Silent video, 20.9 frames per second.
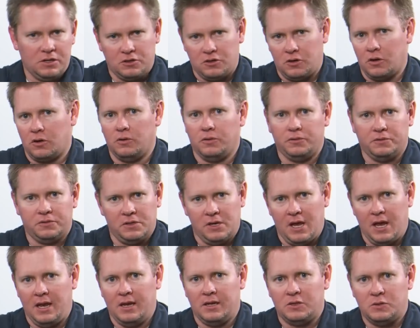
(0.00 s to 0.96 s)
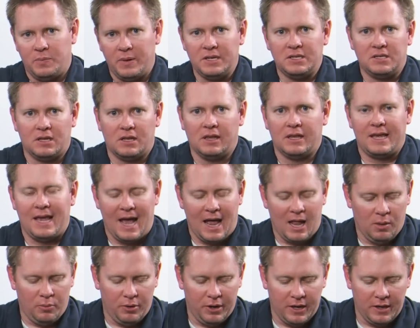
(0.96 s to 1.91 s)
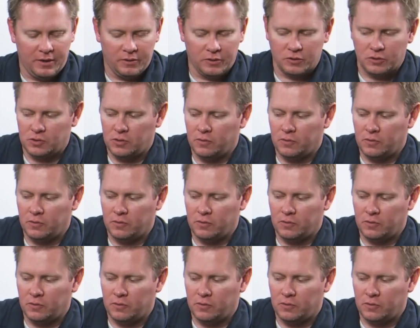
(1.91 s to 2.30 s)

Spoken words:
circles, and it's basically calibrating those.